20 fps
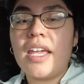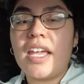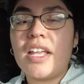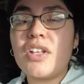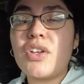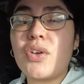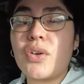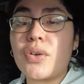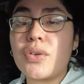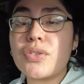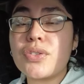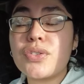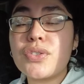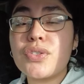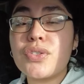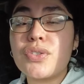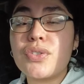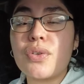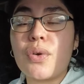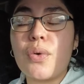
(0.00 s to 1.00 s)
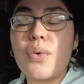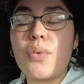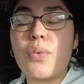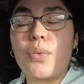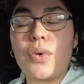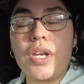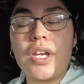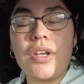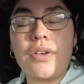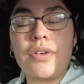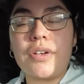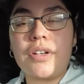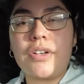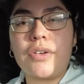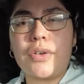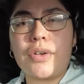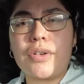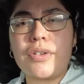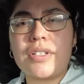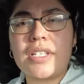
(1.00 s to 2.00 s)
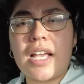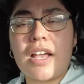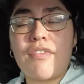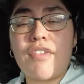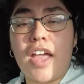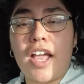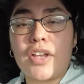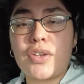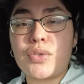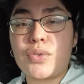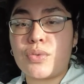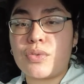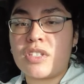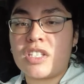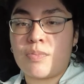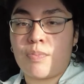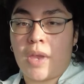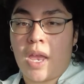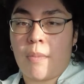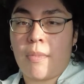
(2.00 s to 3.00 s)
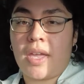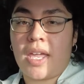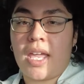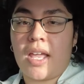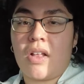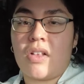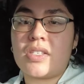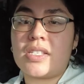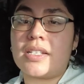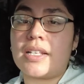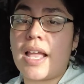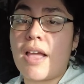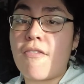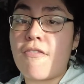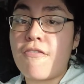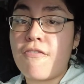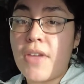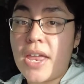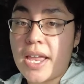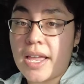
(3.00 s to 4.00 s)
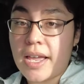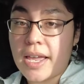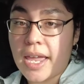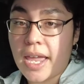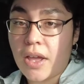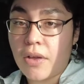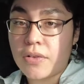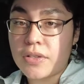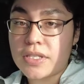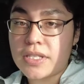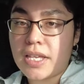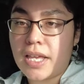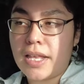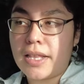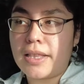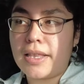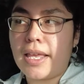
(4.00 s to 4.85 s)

And girls are so weird. Girls have actual spam accounts and they have fake accounts. And